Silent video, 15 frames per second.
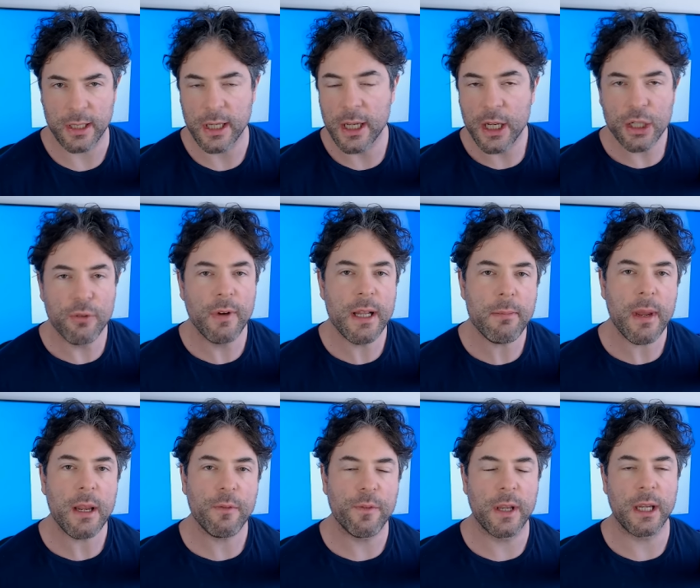to really
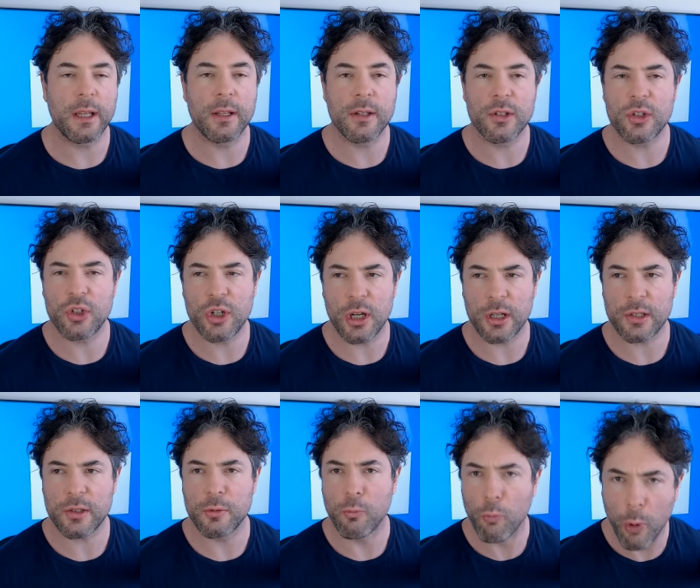make things just
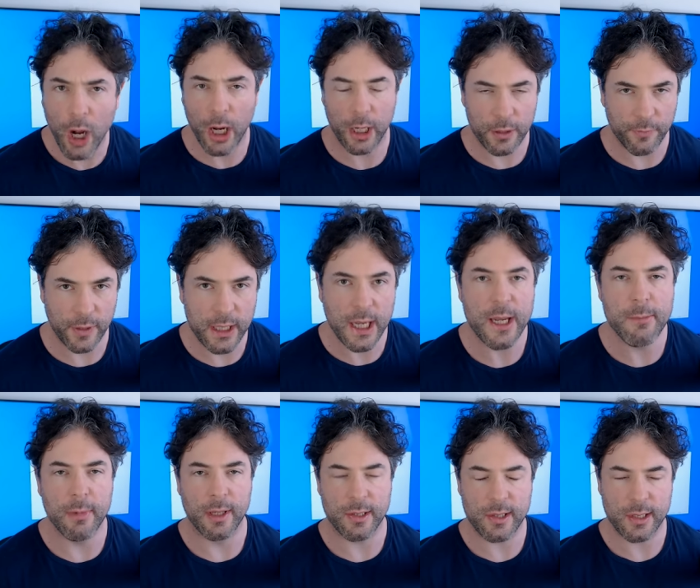work for
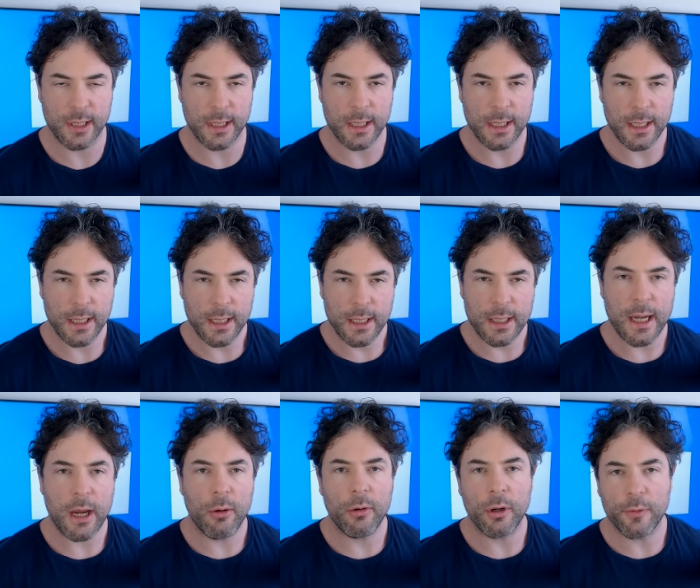gamers.
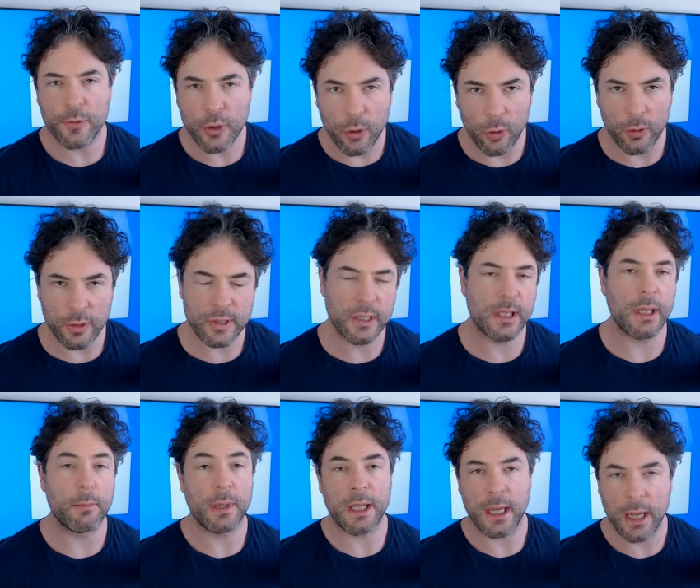Now, of course, the
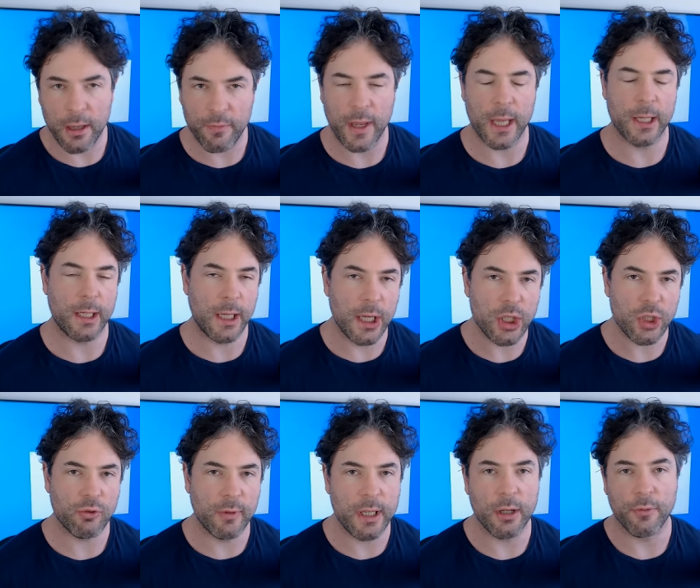company have had a
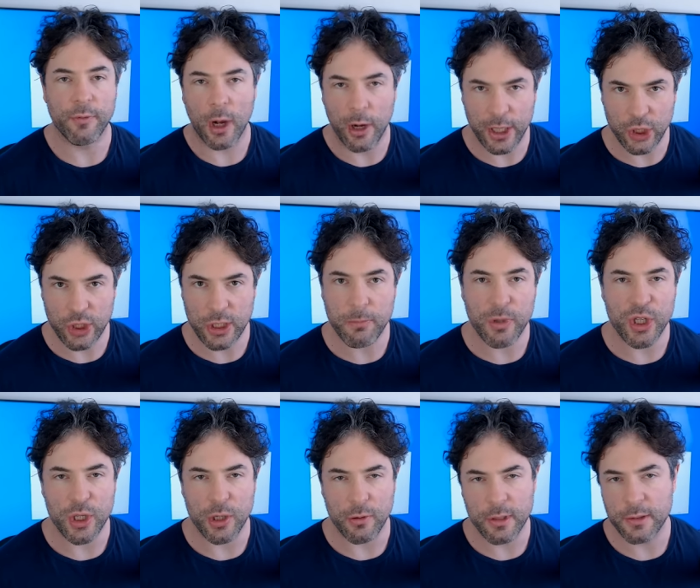history of
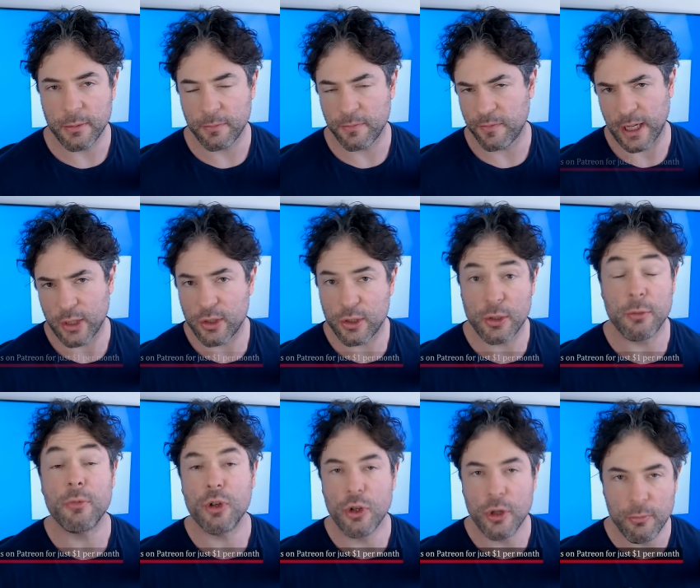iGPUs, thanks to
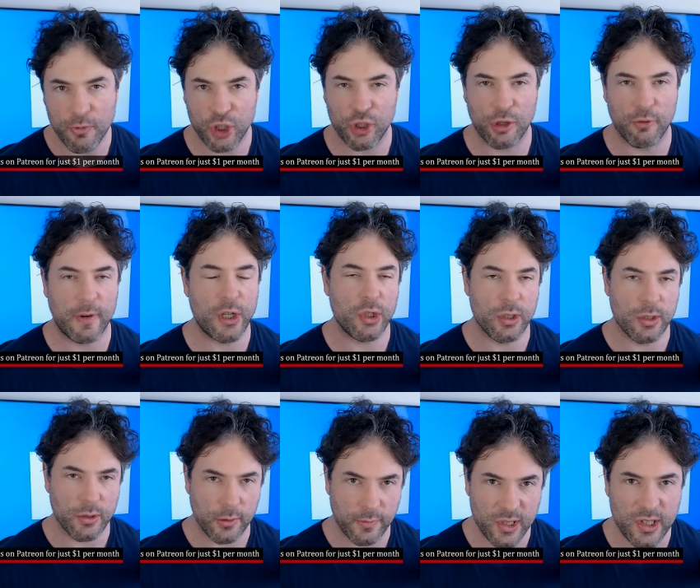numerous generations
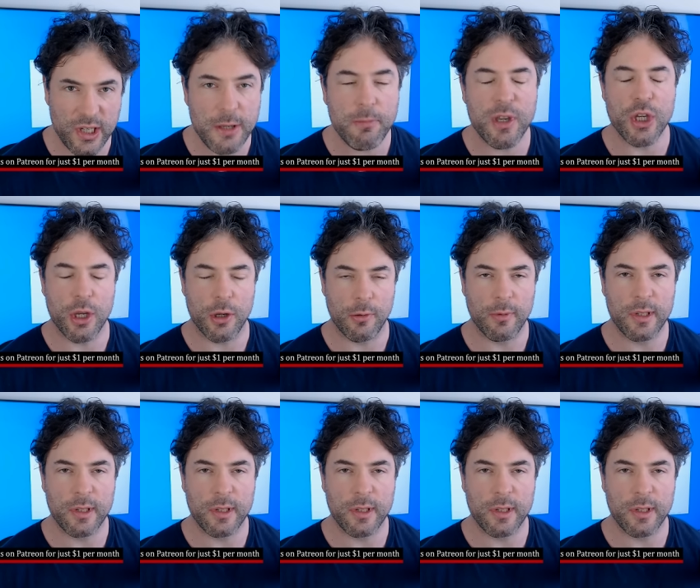of CPUs,